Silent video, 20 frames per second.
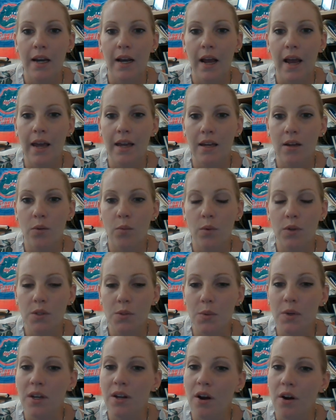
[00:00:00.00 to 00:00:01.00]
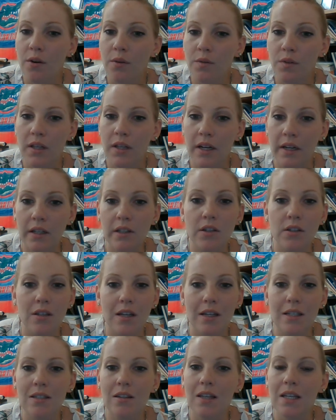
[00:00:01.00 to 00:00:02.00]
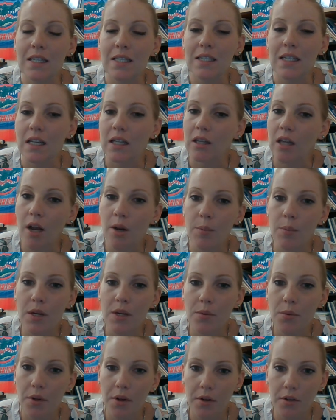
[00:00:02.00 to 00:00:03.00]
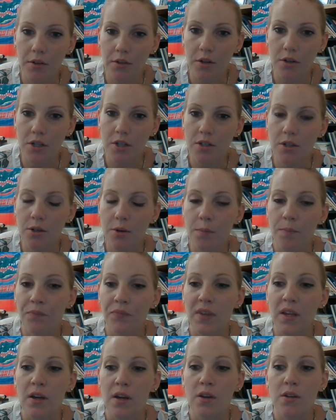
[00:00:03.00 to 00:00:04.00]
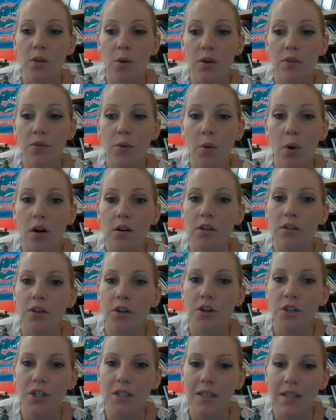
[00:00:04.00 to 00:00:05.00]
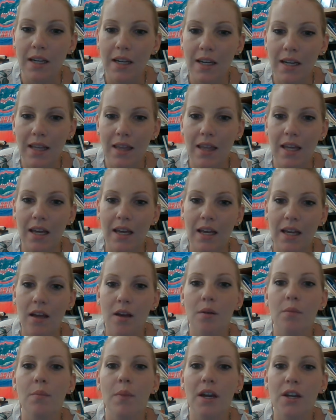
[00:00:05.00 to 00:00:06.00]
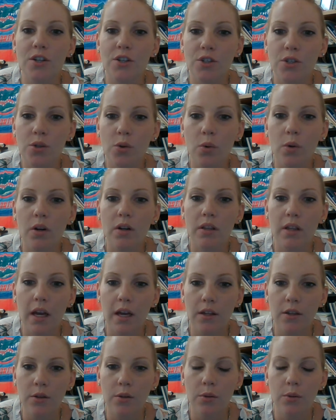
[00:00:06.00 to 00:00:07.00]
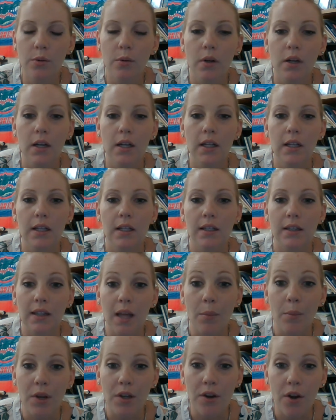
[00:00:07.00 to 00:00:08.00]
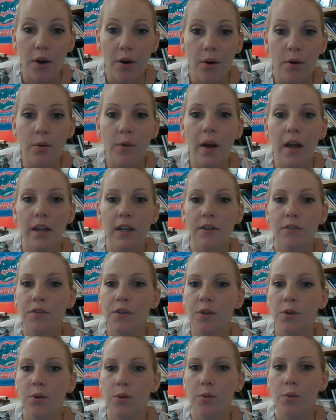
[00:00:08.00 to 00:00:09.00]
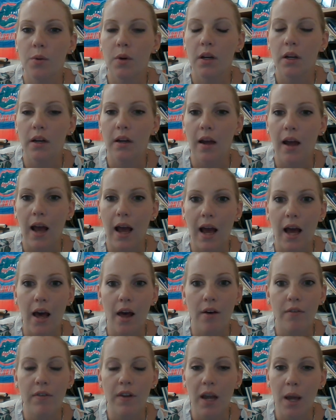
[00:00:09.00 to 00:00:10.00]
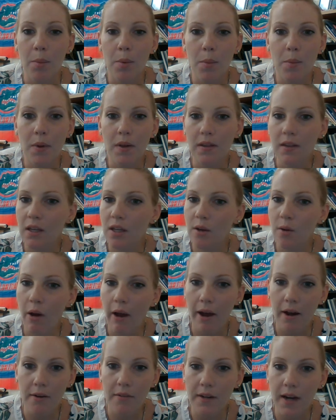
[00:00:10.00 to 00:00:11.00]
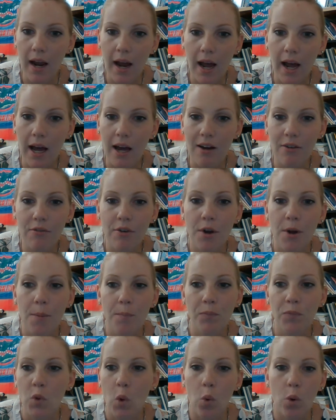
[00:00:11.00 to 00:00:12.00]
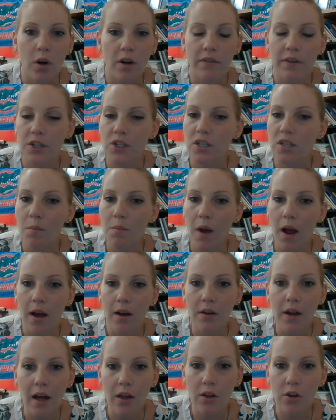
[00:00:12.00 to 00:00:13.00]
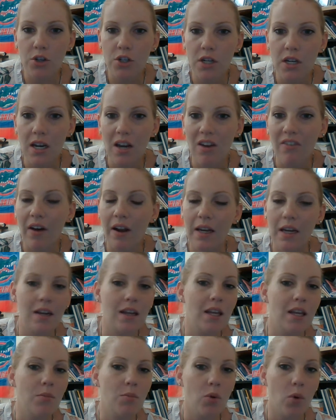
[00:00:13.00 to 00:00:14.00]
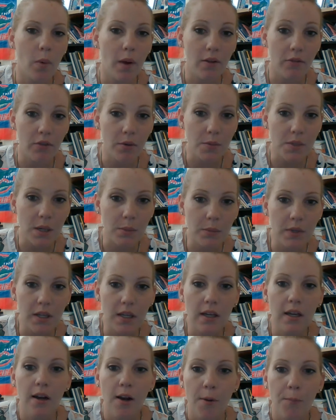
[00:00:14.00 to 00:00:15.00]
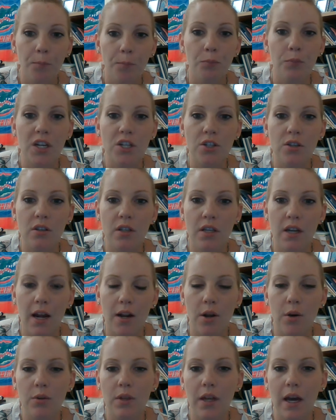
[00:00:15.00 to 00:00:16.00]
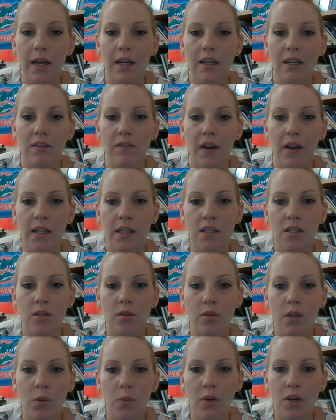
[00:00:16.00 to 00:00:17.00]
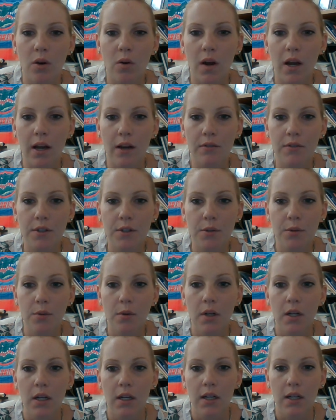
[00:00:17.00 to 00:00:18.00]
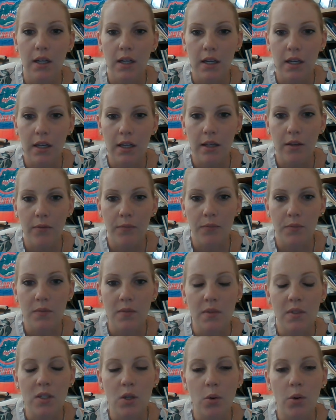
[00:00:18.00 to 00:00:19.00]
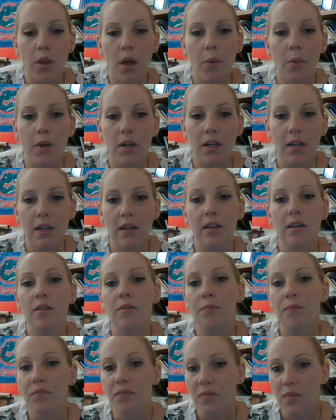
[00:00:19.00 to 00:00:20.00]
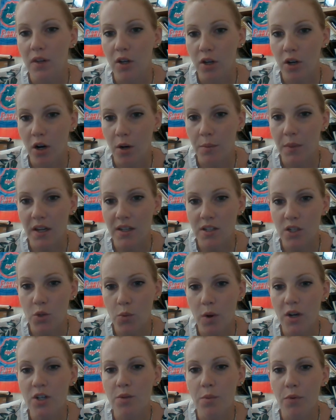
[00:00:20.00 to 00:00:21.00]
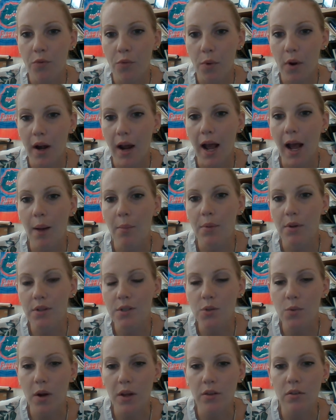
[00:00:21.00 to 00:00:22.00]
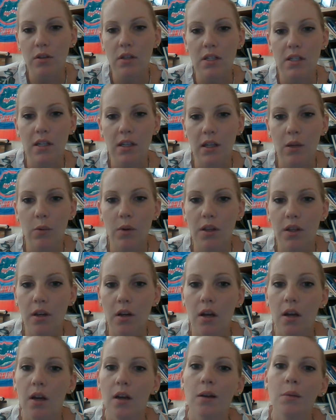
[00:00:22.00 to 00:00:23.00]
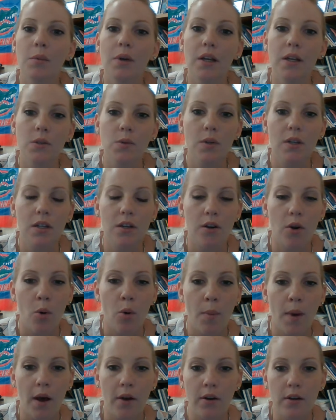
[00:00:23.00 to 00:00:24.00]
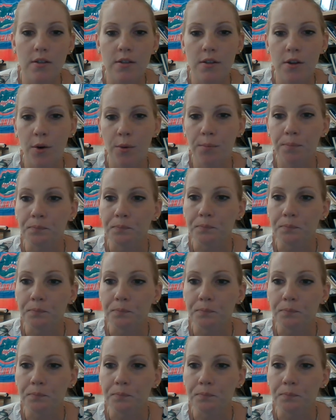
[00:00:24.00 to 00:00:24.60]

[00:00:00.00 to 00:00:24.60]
and once we get over there, there's lots of things that a lot of people are allergic to. So if you are allergic to anything, make sure that you let me know. And if you have an EpiPen that you have to have, or if it's just a mild allergy, if I need to keep you away from something, make sure that I know that in advance so that we don't have to, so that we can curb that situation before it happens rather than dealing with it because we didn't know about it. So